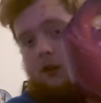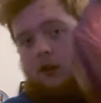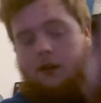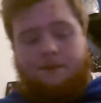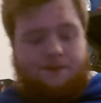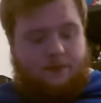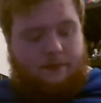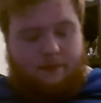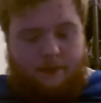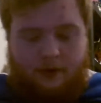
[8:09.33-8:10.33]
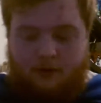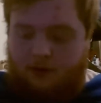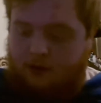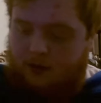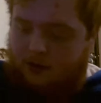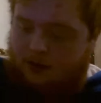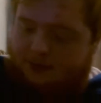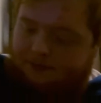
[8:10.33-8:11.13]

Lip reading: Nobody speaks.